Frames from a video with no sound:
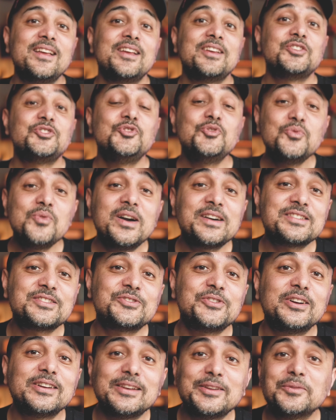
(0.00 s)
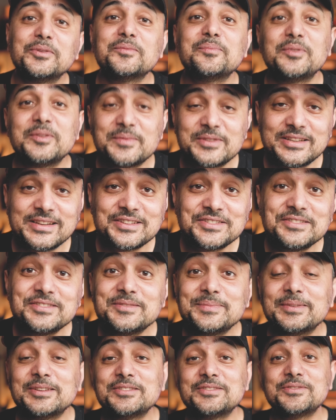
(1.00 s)
You are struggling with
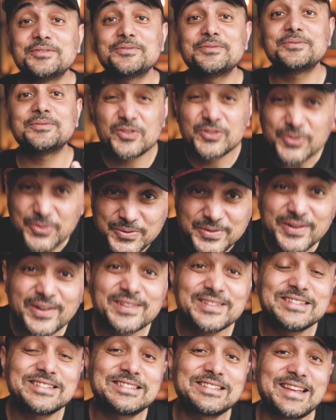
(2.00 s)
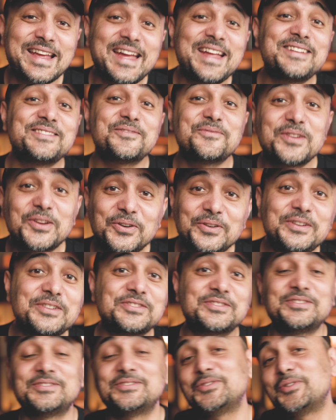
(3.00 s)
permutations because you don't understand
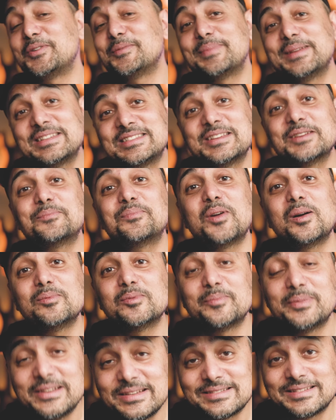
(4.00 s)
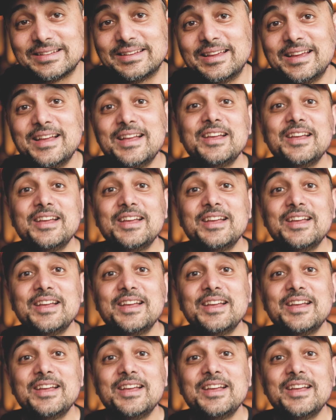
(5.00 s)
recursion or basic probability.